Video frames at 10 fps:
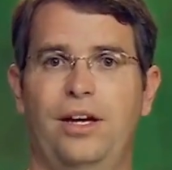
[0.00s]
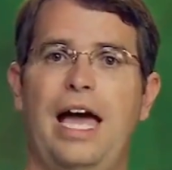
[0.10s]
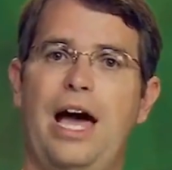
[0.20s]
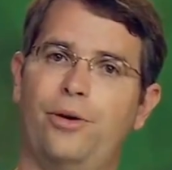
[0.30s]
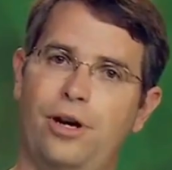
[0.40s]

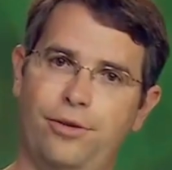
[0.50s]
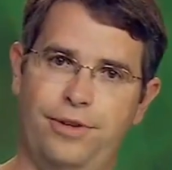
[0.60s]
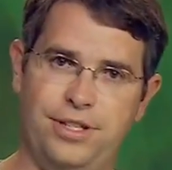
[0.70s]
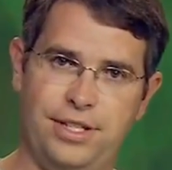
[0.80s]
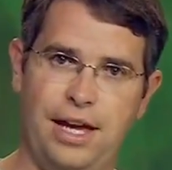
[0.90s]
how it all
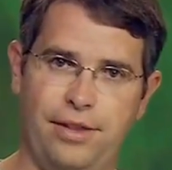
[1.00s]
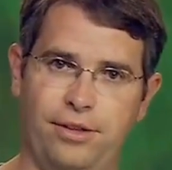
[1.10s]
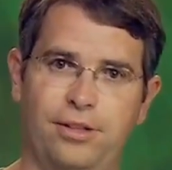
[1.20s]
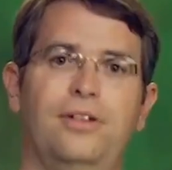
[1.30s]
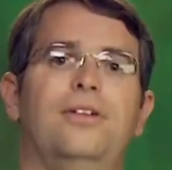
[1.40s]
fits
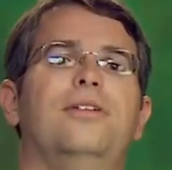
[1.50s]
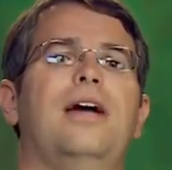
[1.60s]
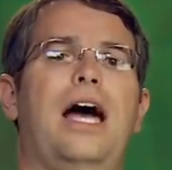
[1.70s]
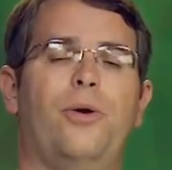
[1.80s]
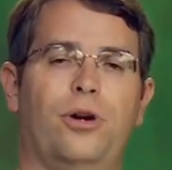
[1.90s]
together,
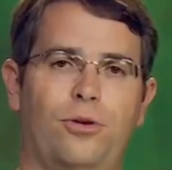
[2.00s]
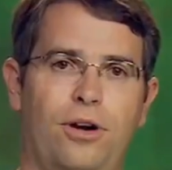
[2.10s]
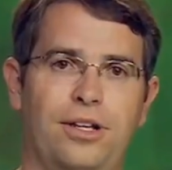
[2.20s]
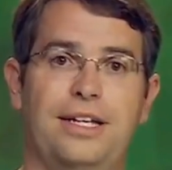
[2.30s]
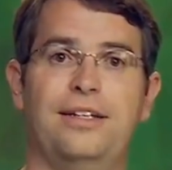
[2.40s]
how our
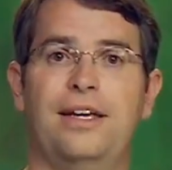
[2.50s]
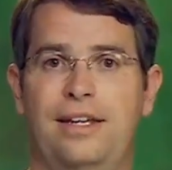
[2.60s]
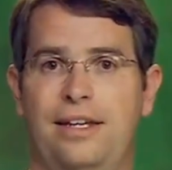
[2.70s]
crawling and